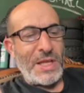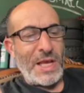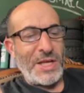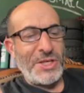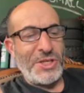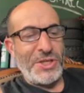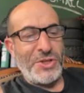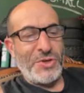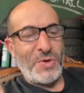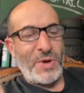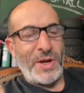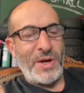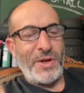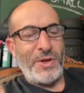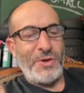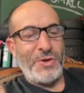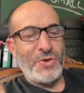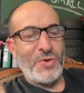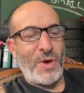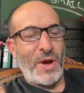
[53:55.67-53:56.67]
Dashing
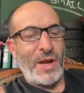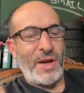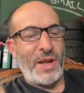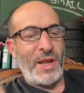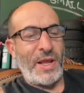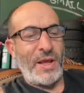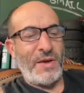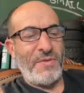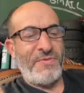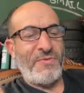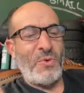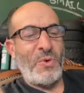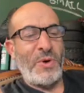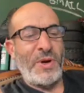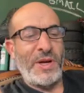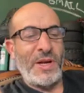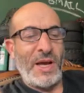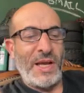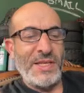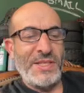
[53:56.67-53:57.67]
Trader, you tried a
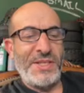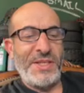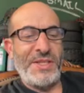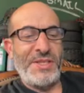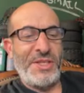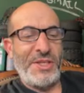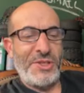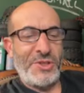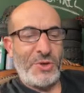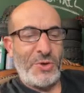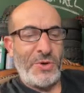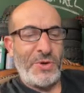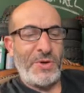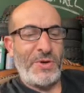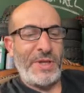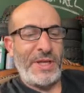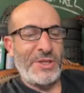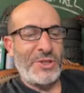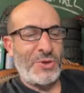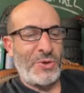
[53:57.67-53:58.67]
49cc
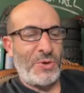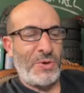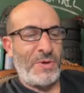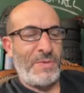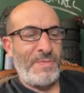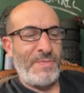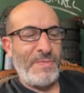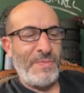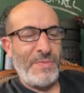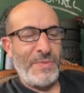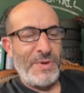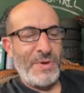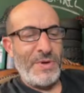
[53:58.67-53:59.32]
scooter? That's cool.